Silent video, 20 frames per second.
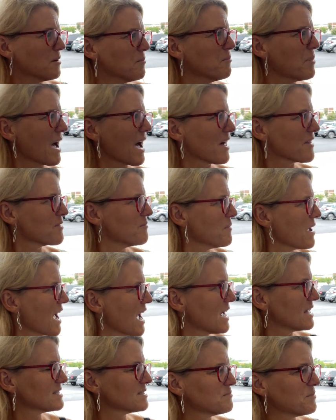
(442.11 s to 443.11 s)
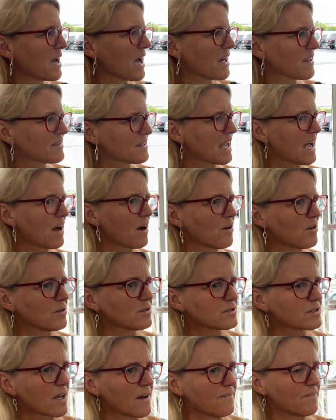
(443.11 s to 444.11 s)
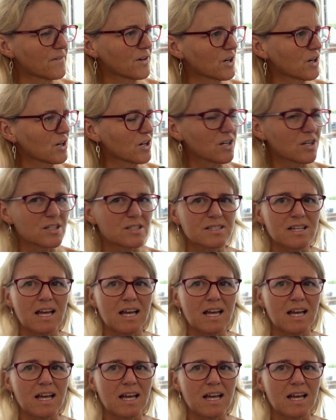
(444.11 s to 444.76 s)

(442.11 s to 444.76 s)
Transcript: bath mats, bath towels, comforters,